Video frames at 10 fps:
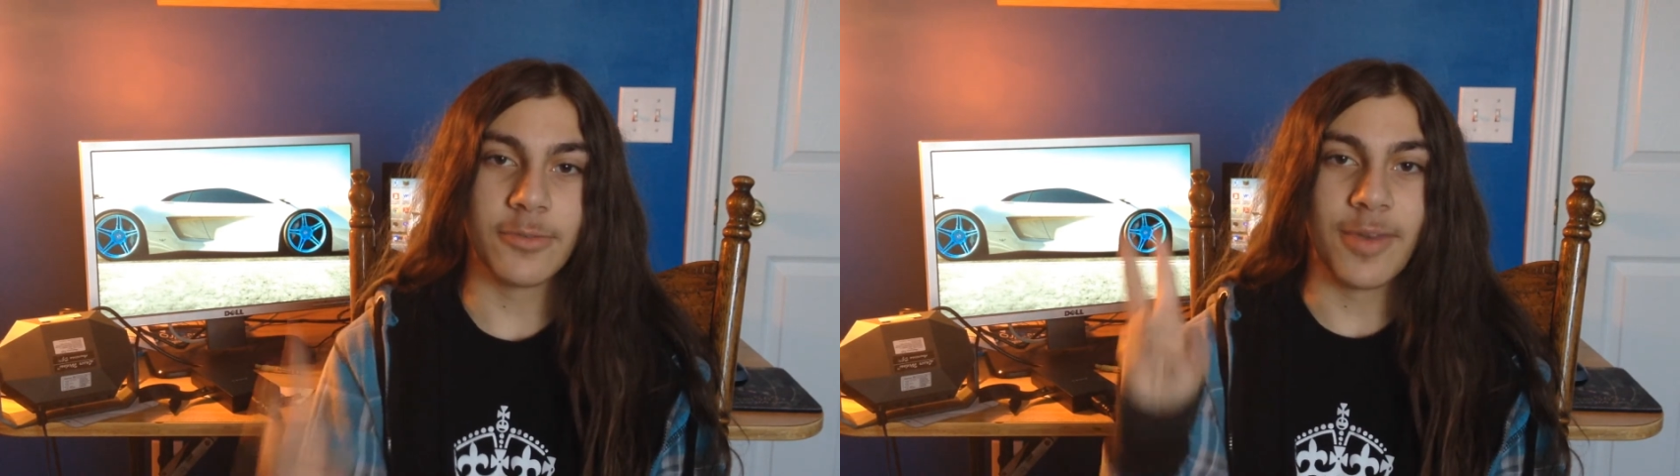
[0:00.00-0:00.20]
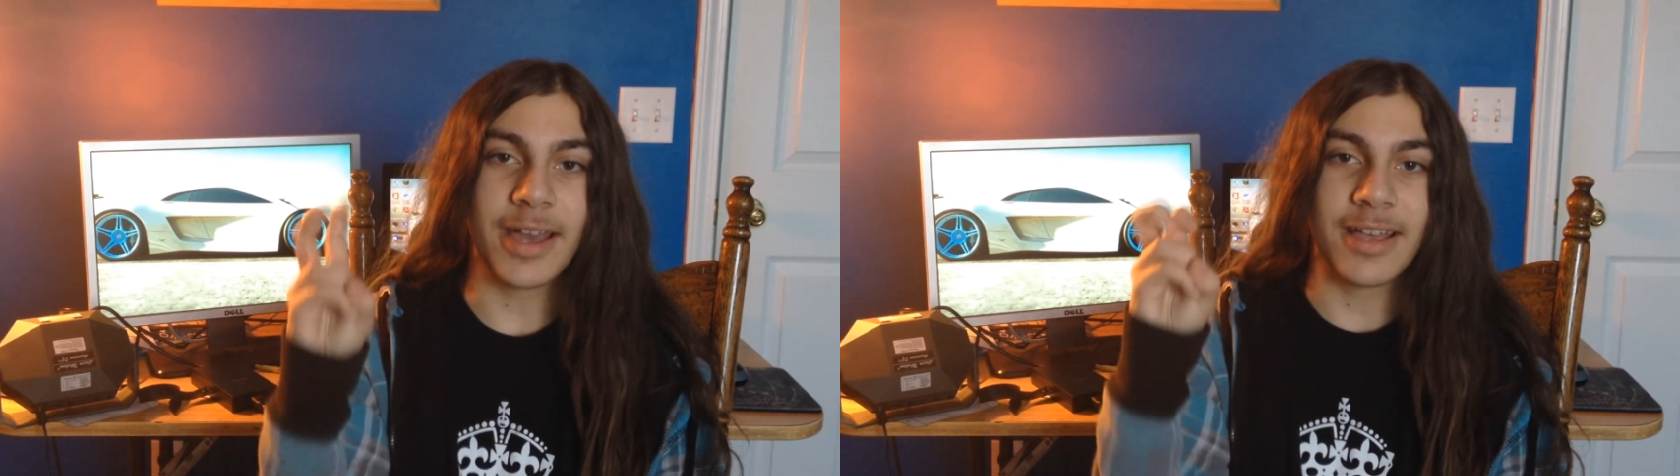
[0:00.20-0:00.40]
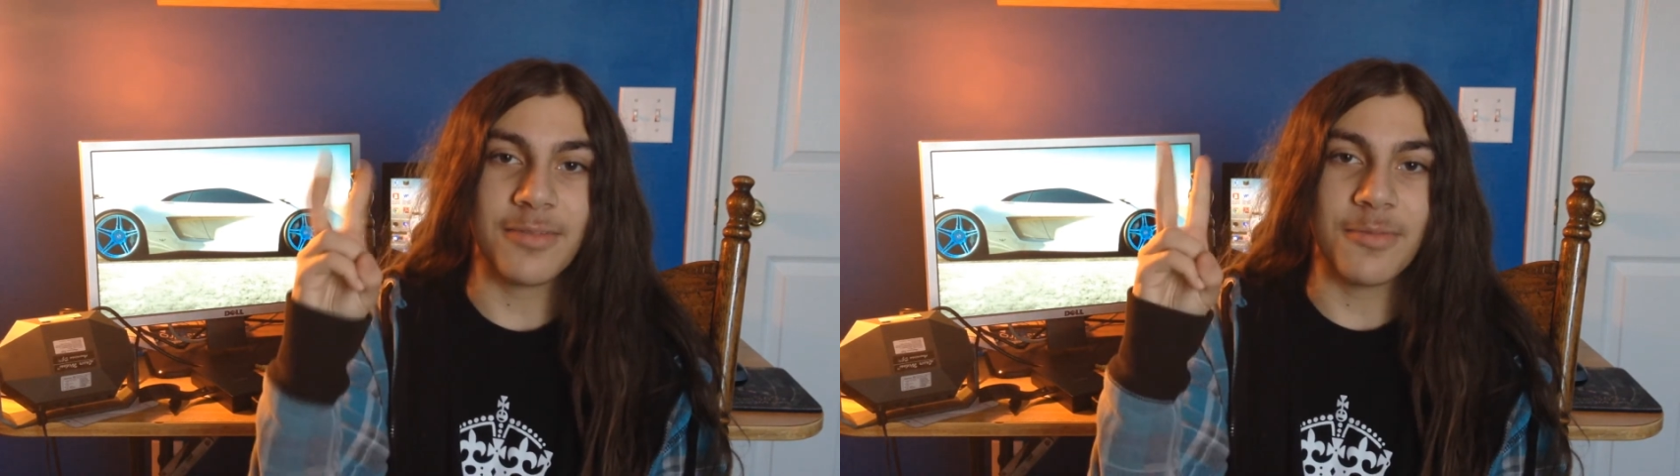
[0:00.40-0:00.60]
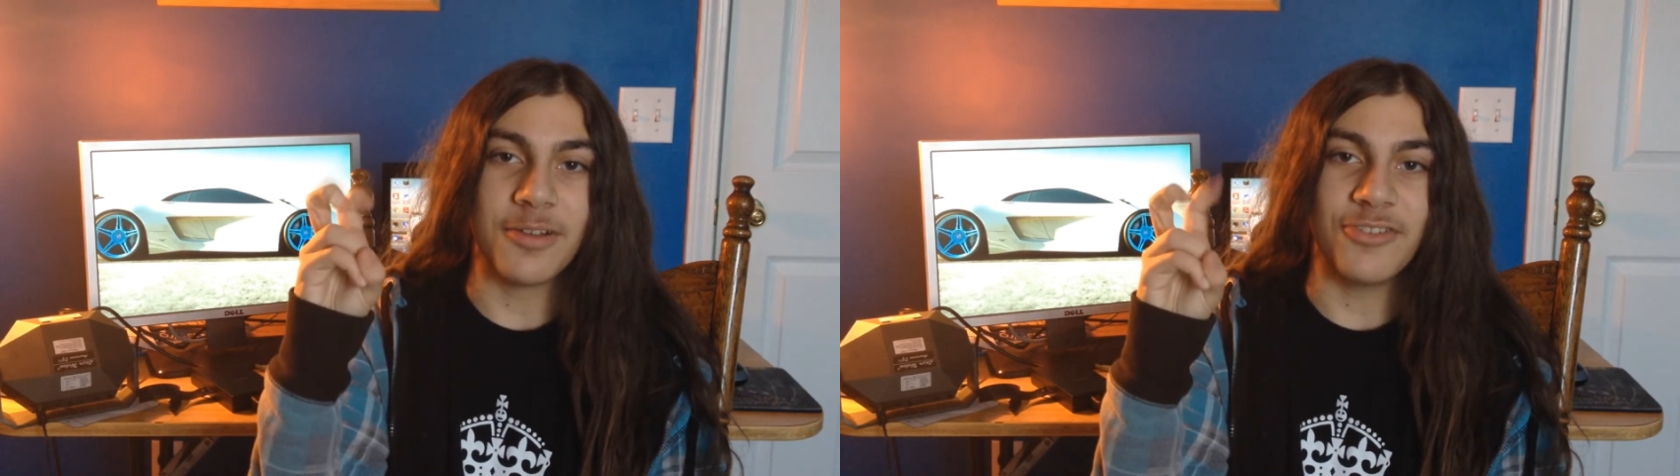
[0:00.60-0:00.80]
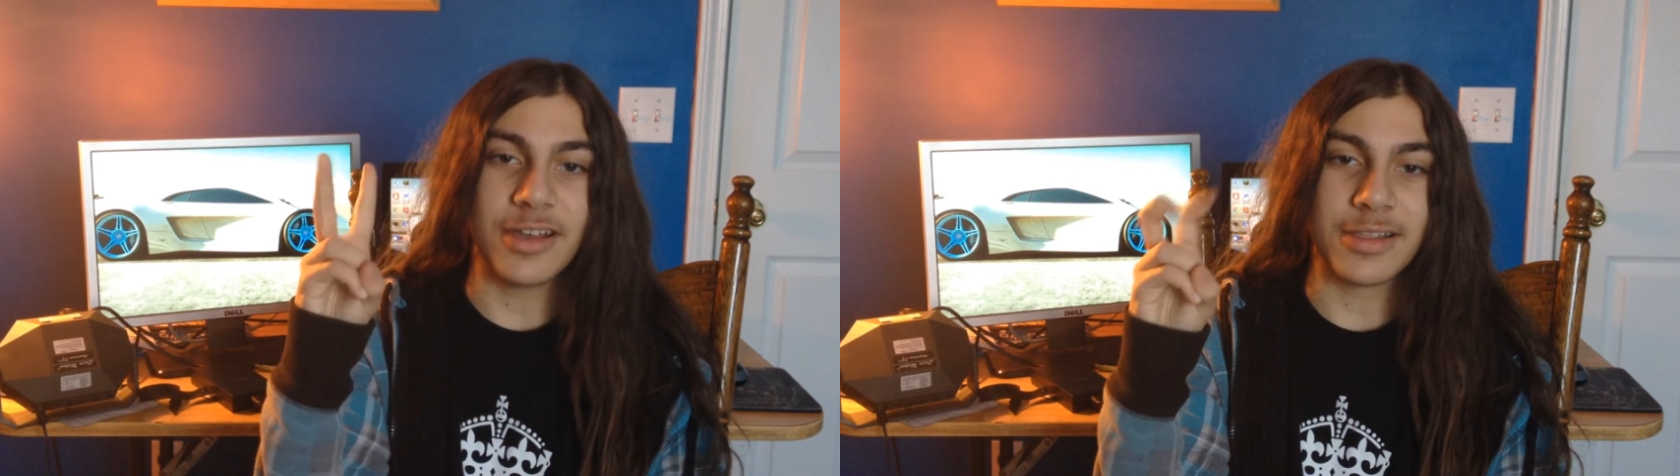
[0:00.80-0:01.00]
make it
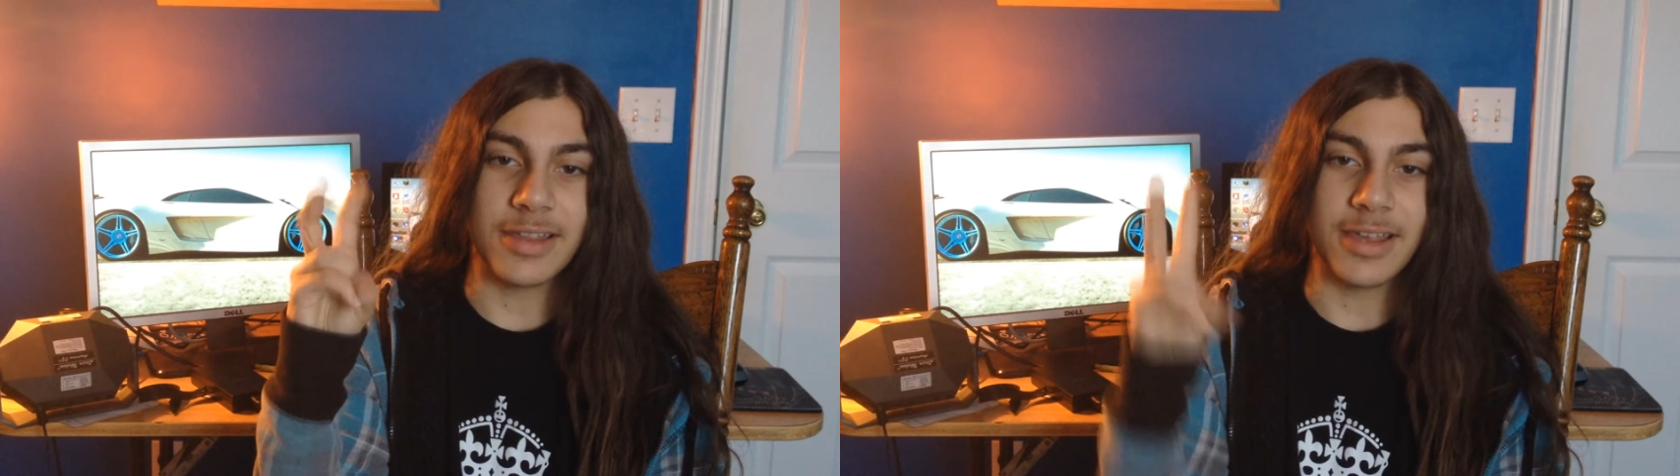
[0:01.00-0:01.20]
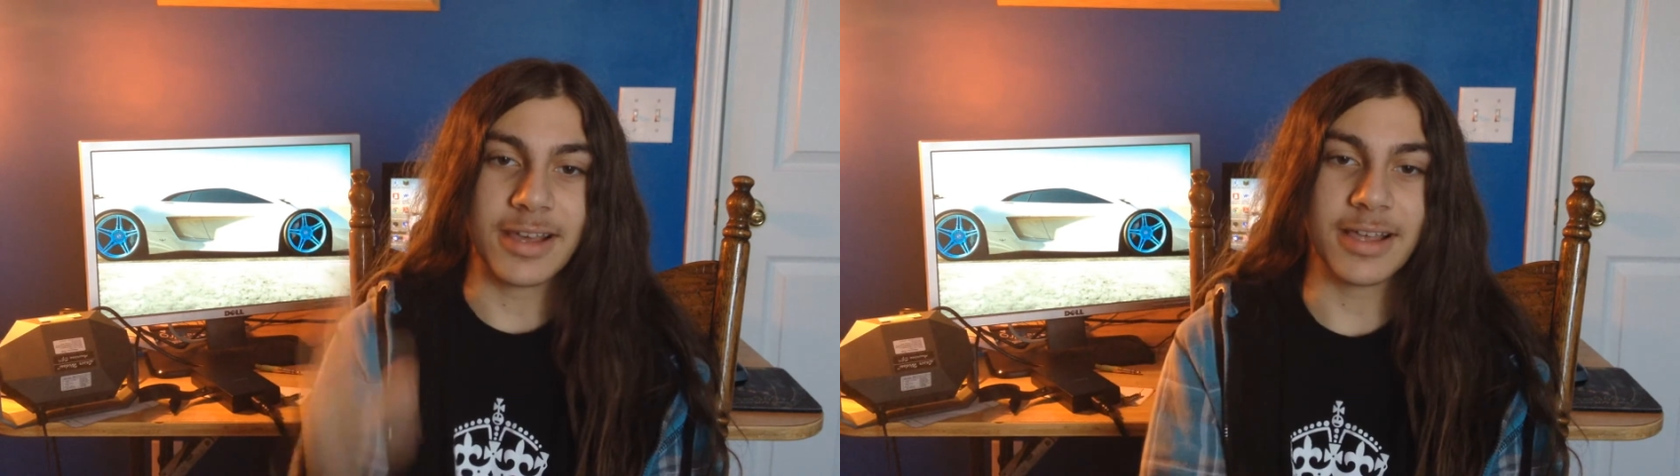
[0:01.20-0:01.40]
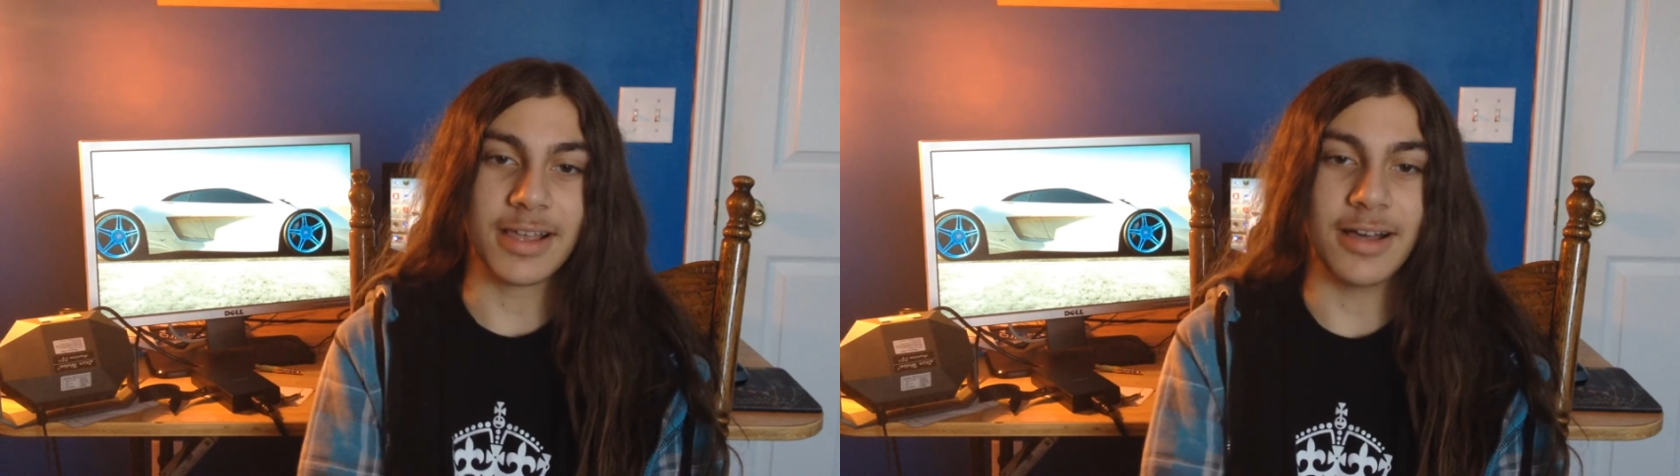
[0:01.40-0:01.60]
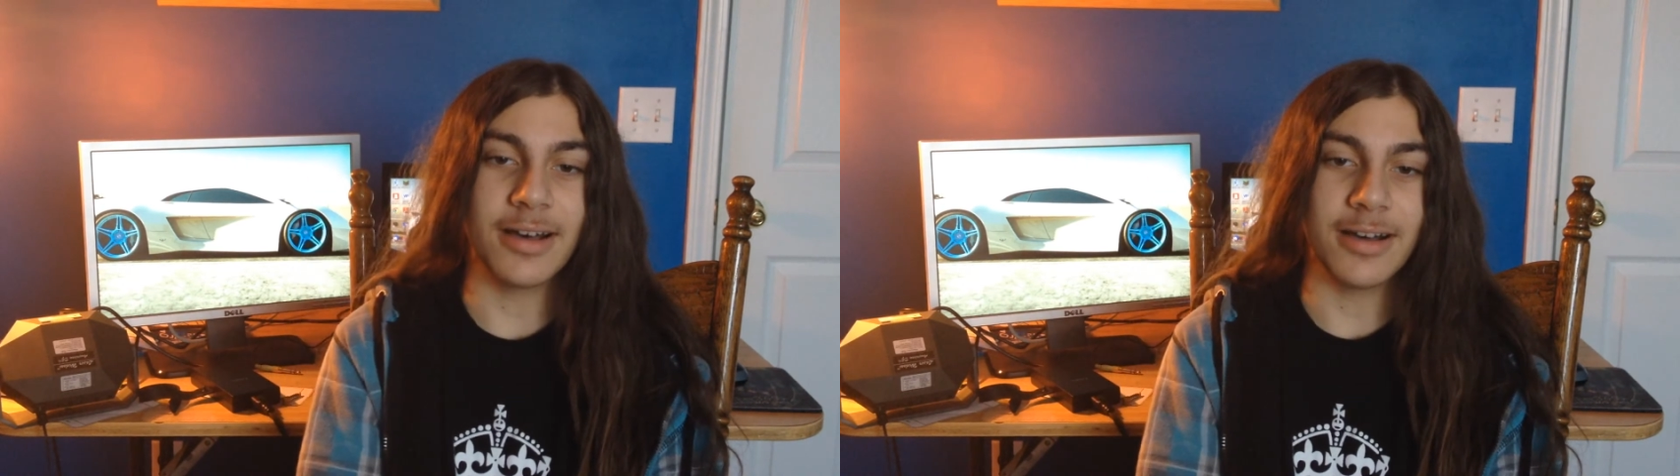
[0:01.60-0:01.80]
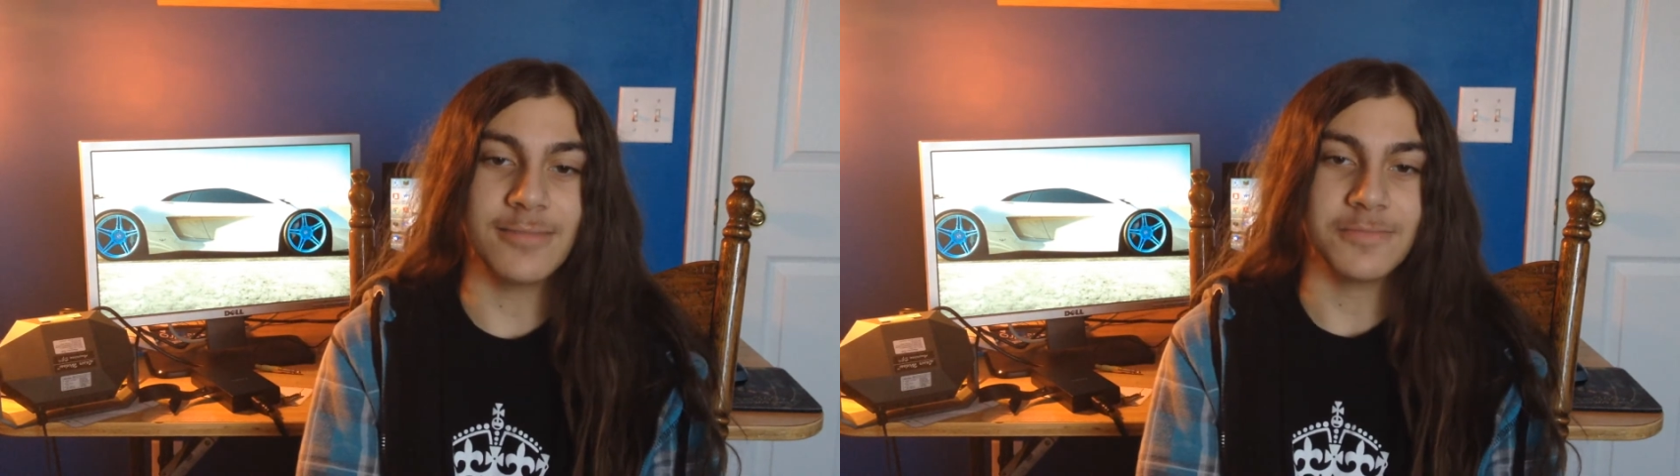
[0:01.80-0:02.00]
majestic.
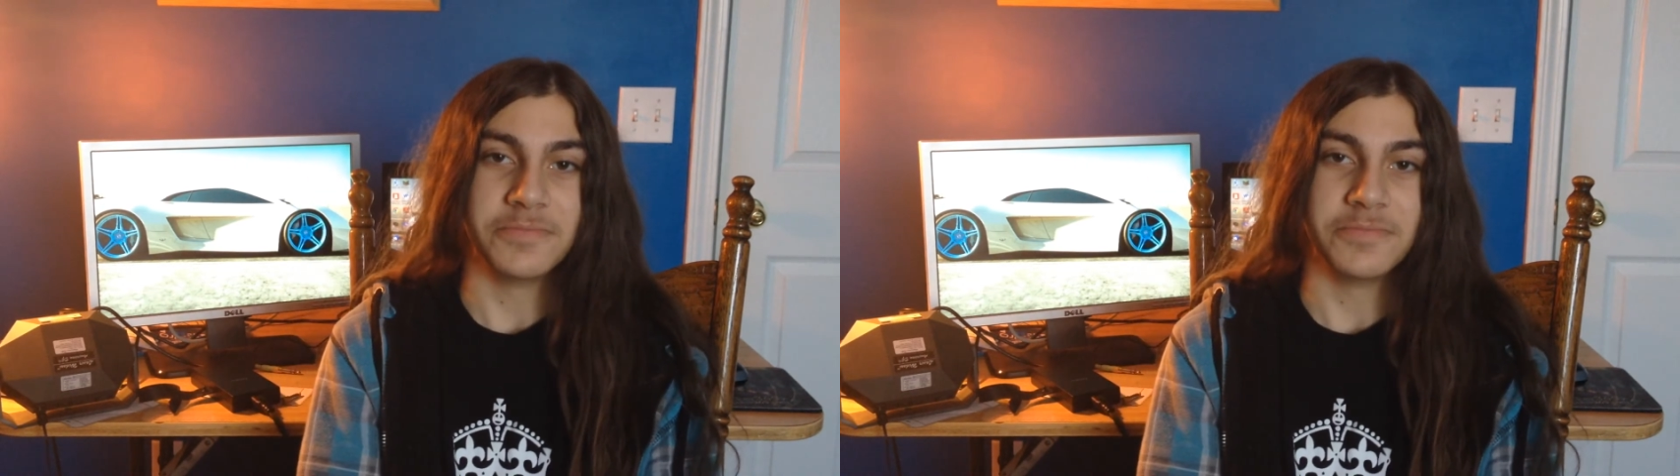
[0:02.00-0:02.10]
Another